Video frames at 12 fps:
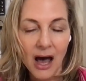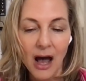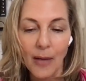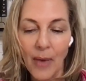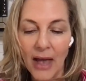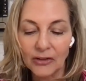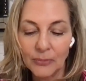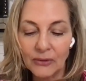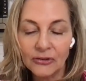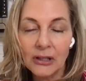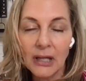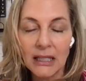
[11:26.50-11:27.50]
I
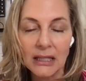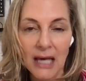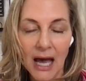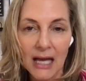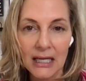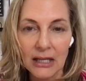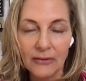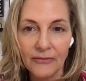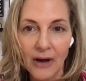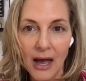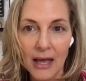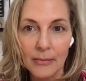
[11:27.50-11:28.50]
especially like that if
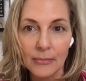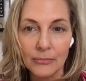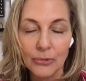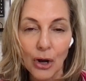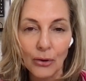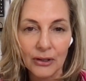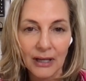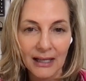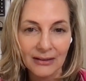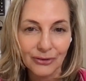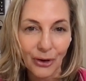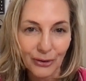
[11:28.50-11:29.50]
I know that I
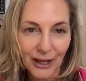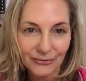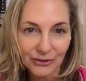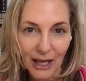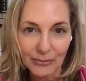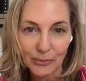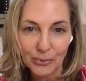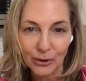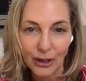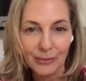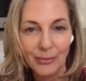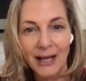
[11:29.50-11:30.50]
don't have time to put
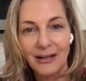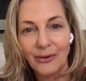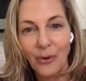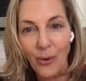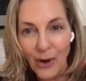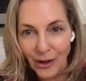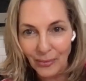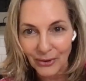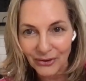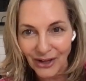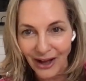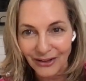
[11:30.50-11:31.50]
on my oil
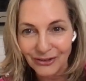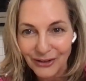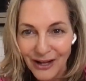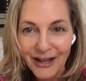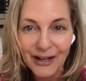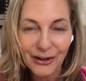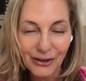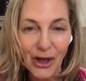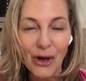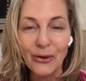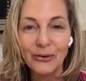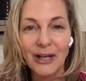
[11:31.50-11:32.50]
massaged
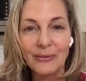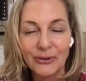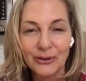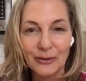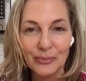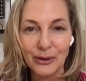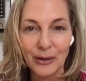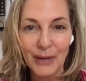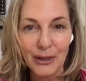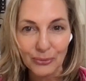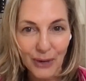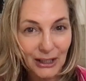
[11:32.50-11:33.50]
clothes. I'm just going to put on
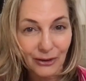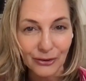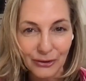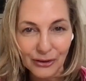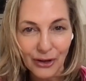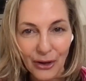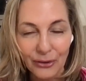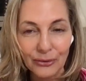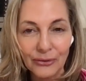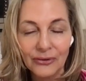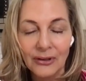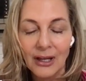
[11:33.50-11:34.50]
my regular
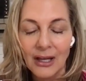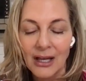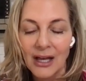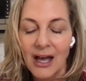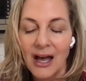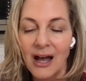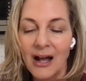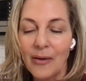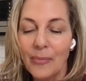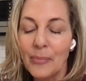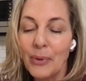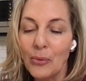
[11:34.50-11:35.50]
clothes.
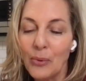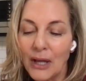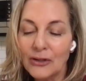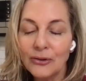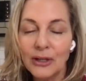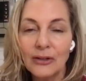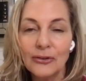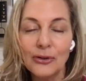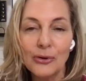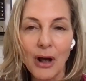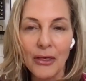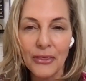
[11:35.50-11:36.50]
But when you can
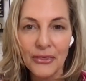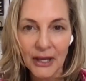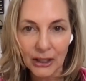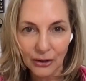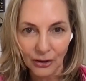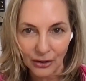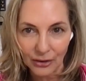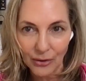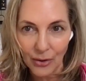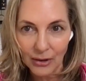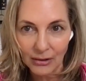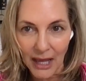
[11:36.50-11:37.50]
do a thicker
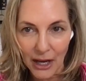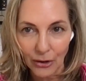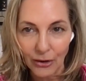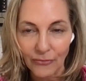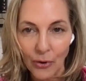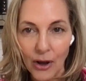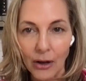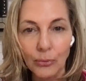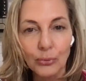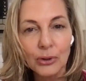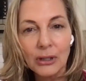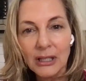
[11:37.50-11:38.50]
layer of oil,
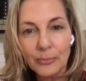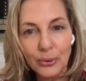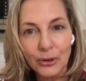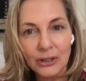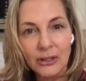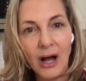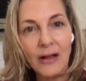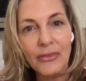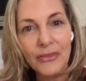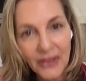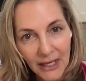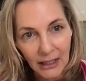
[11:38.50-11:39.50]
really put it on
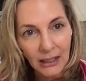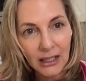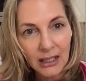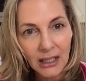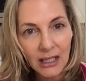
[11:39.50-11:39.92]
thick.